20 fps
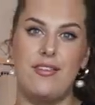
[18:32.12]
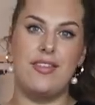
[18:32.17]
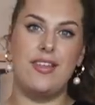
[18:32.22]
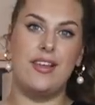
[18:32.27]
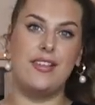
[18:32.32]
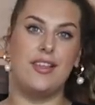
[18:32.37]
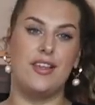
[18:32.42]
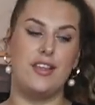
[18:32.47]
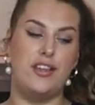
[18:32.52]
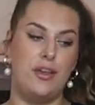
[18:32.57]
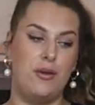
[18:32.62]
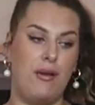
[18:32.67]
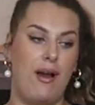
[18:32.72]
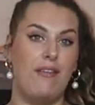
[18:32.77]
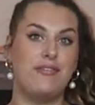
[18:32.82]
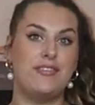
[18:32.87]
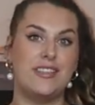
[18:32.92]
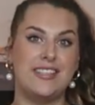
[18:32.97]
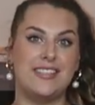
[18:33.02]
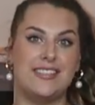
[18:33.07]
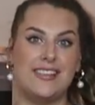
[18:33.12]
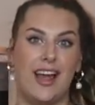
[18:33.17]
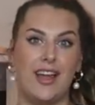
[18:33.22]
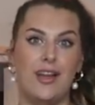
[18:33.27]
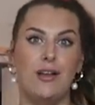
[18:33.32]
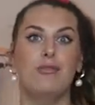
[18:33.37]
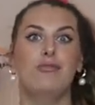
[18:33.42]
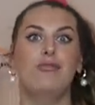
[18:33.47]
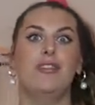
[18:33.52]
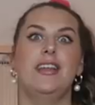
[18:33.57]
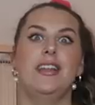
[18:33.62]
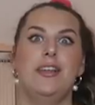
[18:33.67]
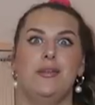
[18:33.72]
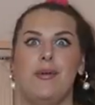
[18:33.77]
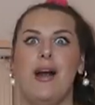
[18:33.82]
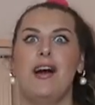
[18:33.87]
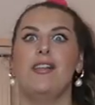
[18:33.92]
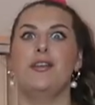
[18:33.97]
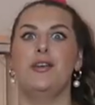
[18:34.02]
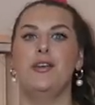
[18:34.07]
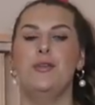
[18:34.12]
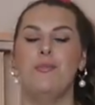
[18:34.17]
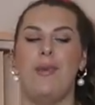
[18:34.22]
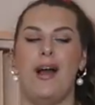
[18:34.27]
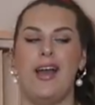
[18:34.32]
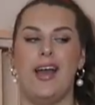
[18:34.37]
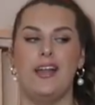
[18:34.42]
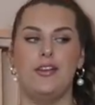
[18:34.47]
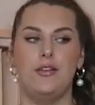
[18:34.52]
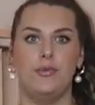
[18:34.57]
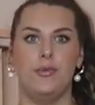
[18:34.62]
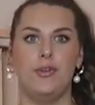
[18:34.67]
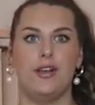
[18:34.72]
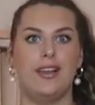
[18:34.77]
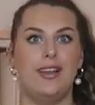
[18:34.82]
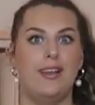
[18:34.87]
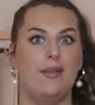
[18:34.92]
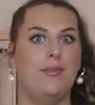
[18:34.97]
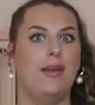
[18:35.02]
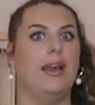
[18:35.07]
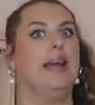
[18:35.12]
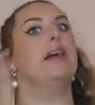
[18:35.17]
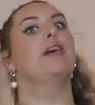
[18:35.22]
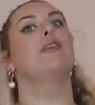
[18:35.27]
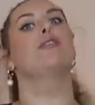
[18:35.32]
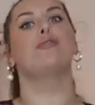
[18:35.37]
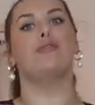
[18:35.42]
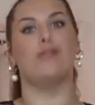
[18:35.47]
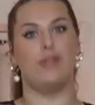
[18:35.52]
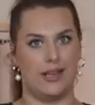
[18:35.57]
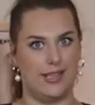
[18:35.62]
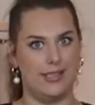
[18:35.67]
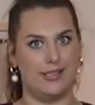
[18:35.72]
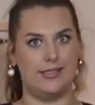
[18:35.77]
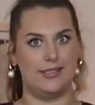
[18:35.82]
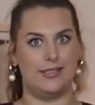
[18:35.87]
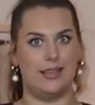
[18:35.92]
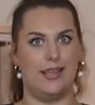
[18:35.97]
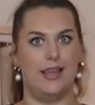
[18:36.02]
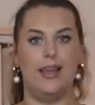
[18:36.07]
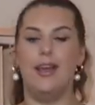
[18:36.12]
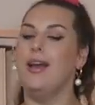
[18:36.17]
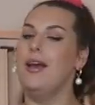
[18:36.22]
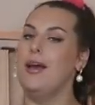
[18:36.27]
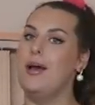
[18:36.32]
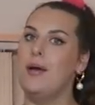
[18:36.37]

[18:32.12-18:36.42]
of a thing that you have to style really well or you might end up looking a bit crazy.